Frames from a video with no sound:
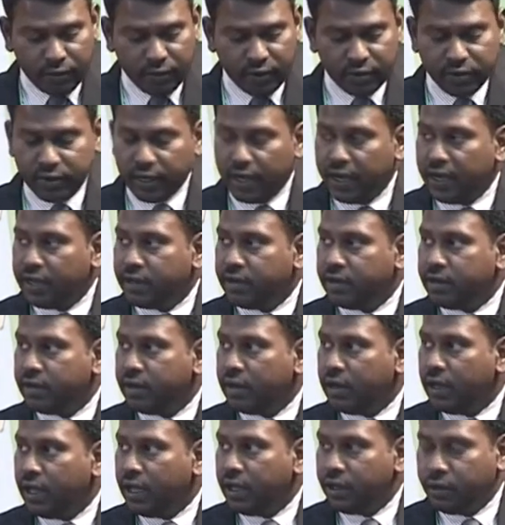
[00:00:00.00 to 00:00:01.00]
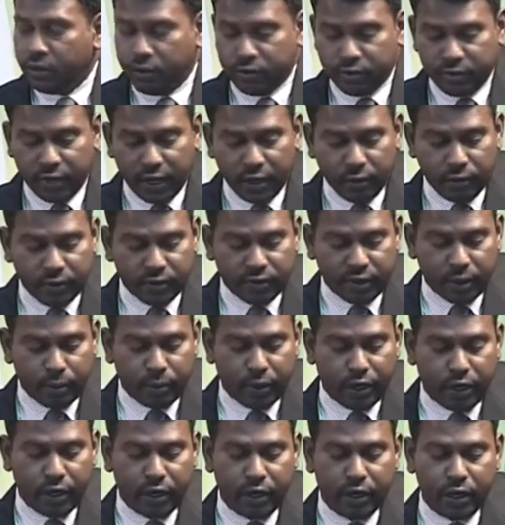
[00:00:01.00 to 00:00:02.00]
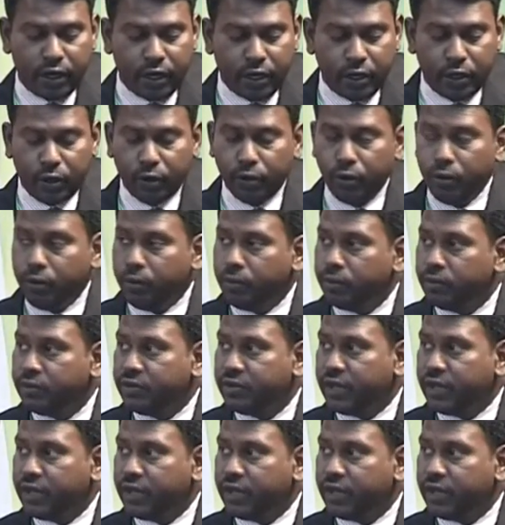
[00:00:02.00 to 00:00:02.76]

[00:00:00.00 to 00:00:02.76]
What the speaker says: First, I'd like to start with some intro.